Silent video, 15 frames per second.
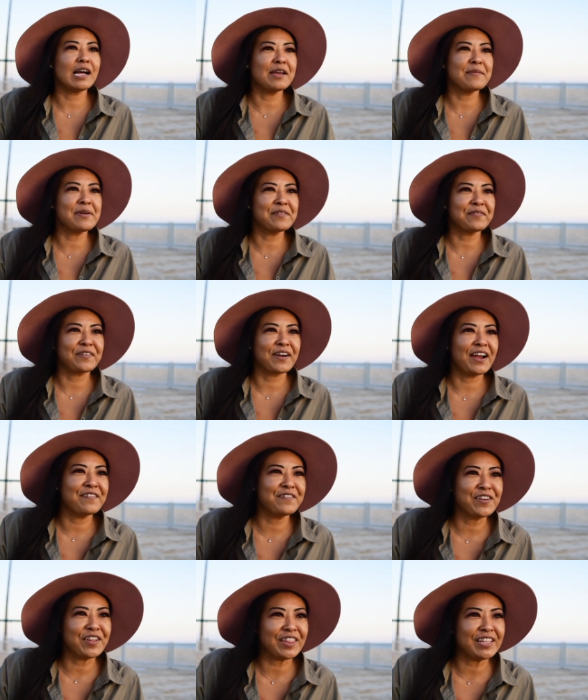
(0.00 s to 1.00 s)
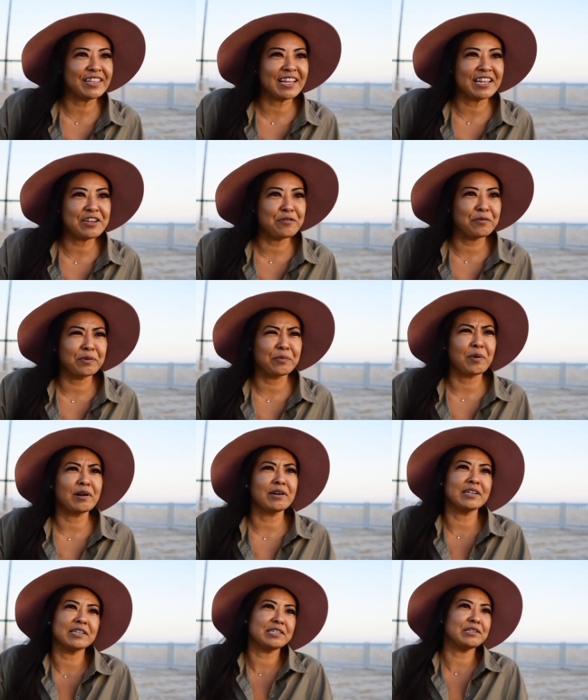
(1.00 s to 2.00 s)
climate for everything that you would
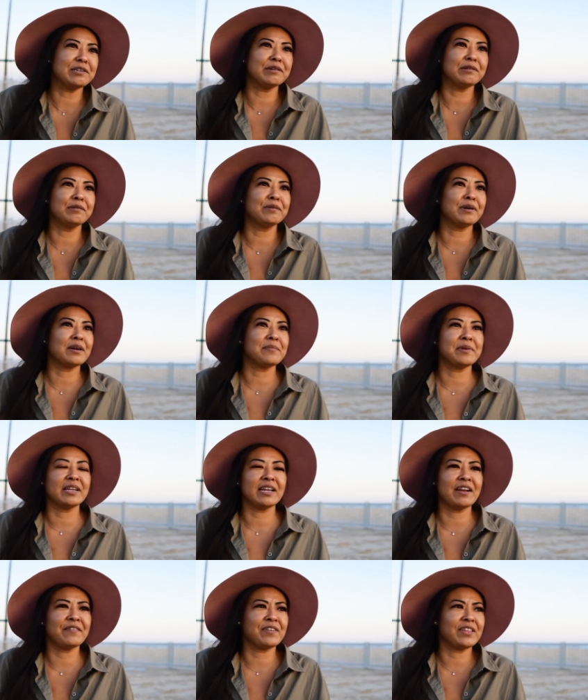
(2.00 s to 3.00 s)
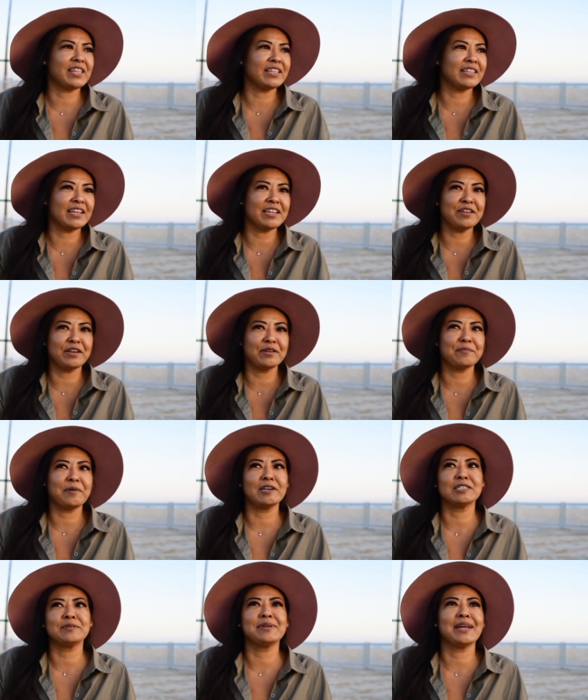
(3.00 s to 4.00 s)
want to do. I mean, everything that you can
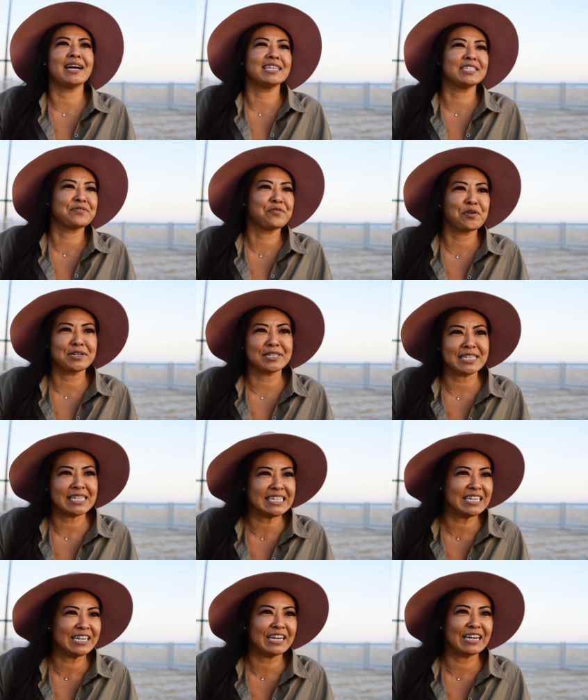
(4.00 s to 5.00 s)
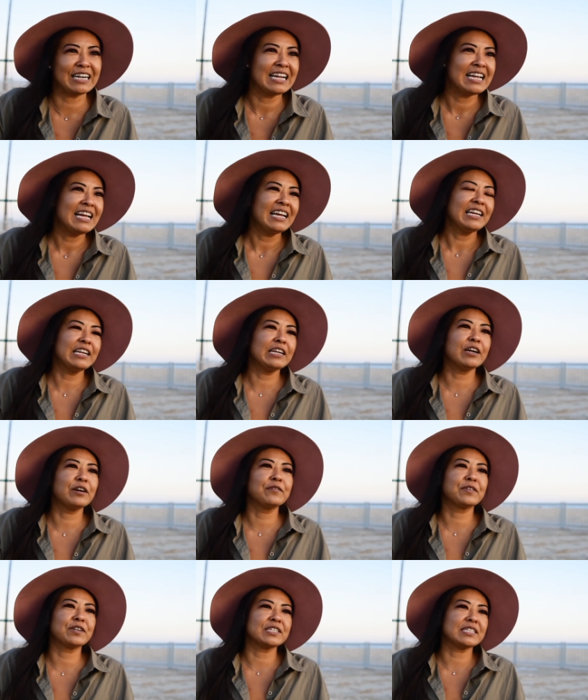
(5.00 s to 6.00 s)
possibly ask for is here, you
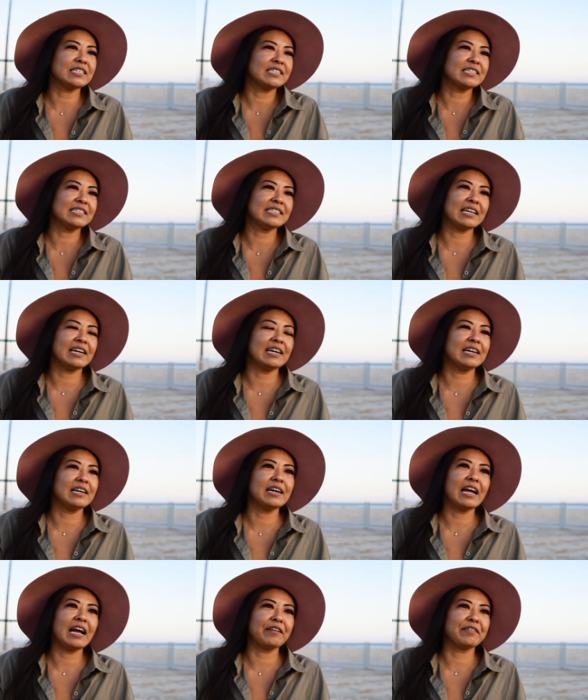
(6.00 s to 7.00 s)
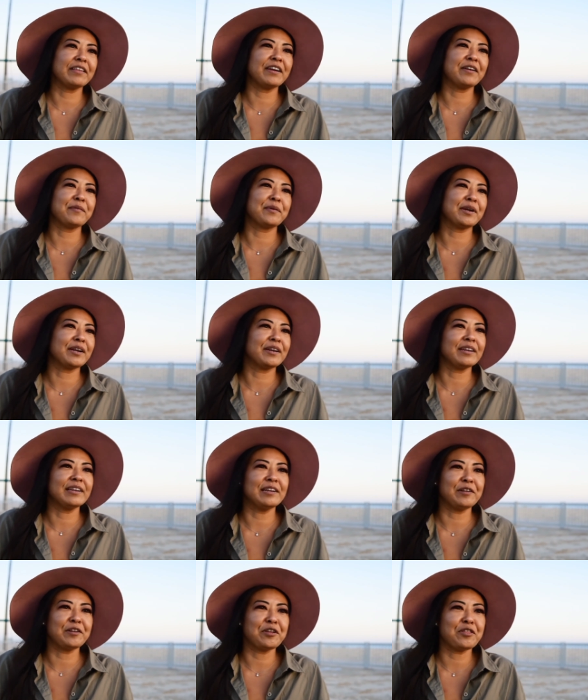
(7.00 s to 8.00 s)
know, versus out there where, you're
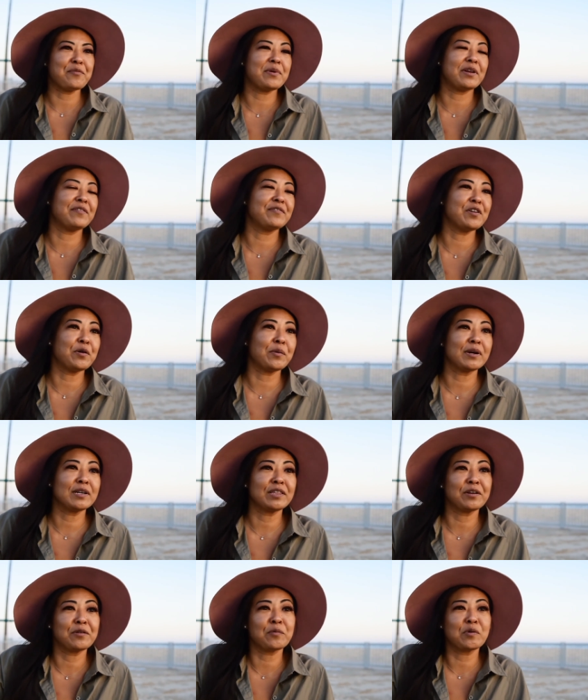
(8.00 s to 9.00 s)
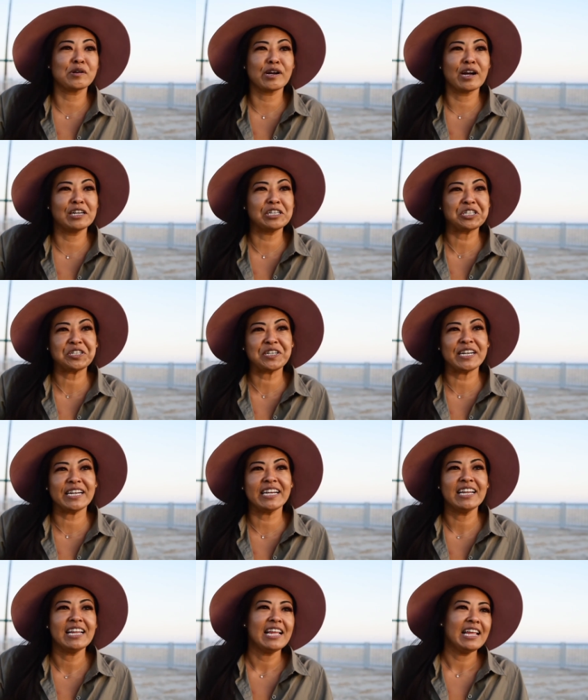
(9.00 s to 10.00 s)
in the middle of nowhere, third world
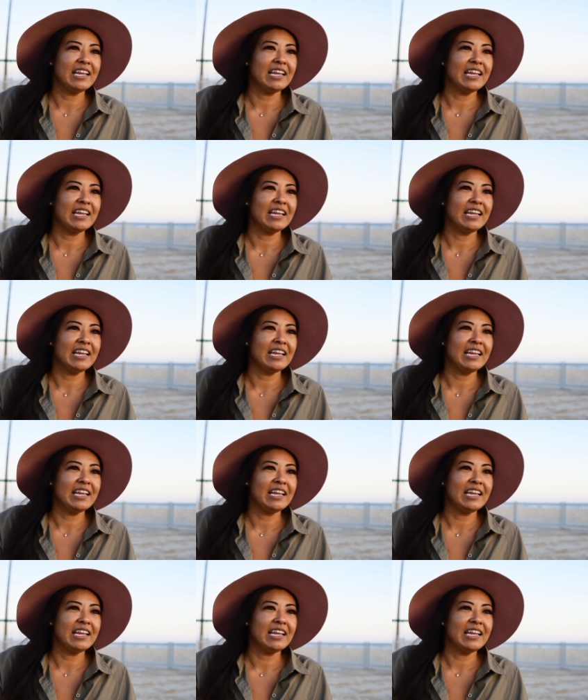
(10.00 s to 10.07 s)
country.